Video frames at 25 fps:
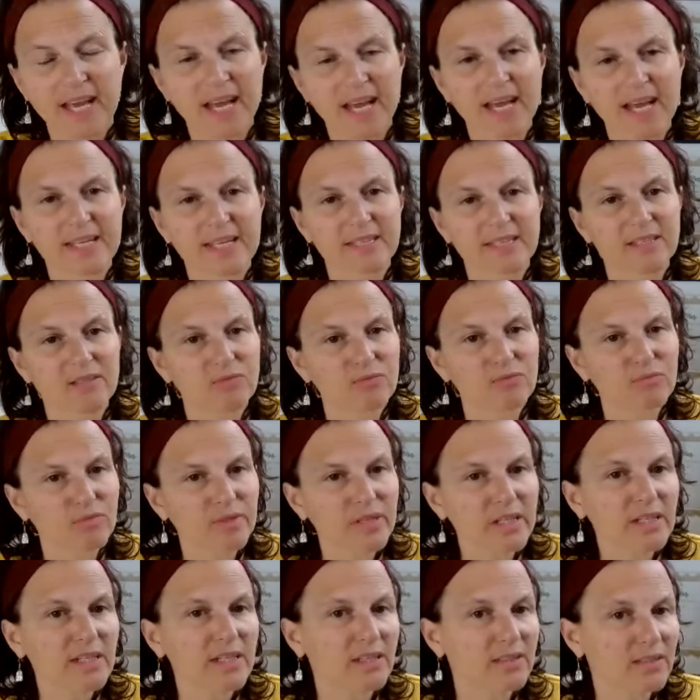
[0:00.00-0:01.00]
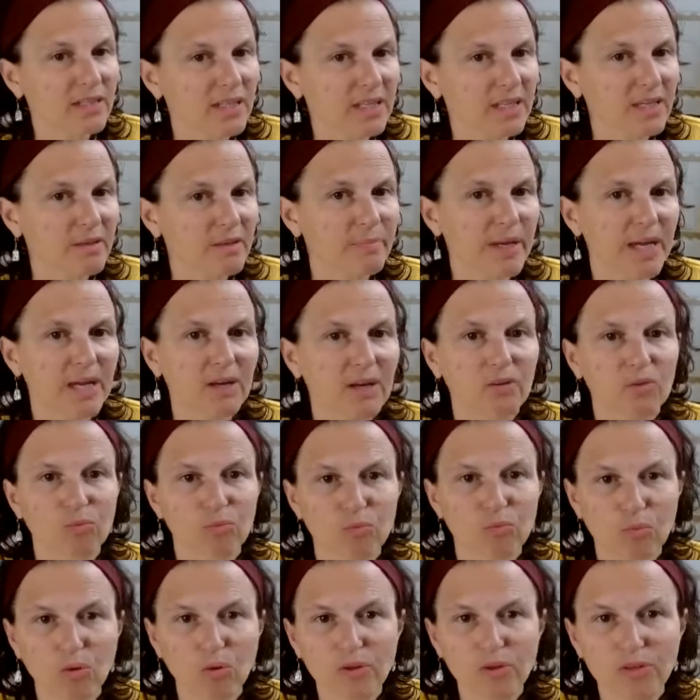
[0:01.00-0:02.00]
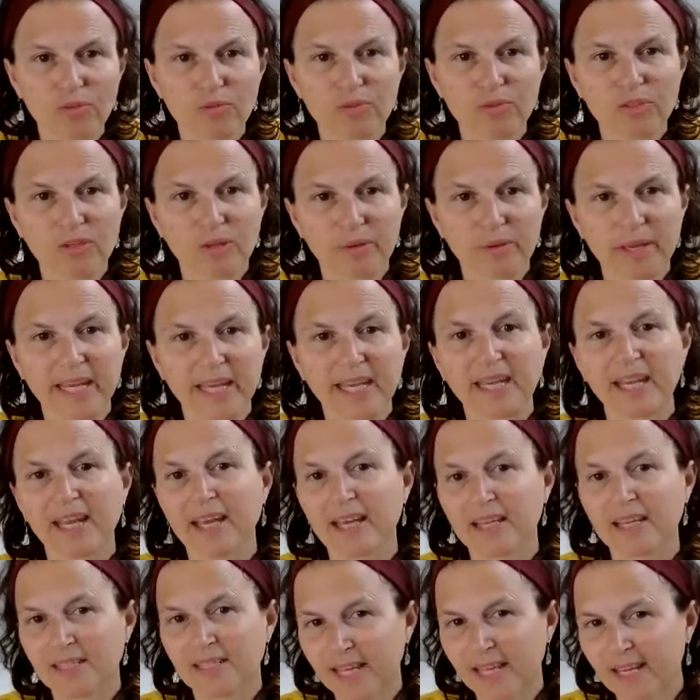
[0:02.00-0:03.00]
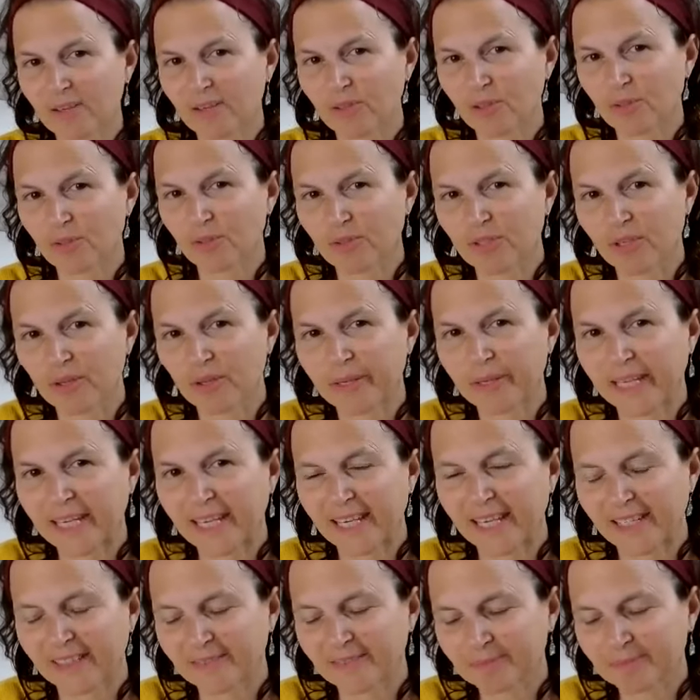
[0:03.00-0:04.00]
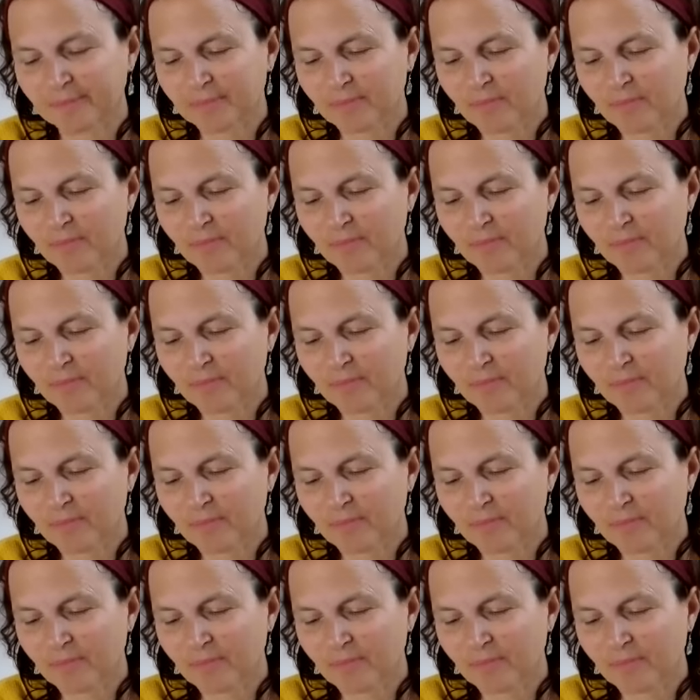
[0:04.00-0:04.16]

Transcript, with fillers: and really think about what you're doing and how you're doing it.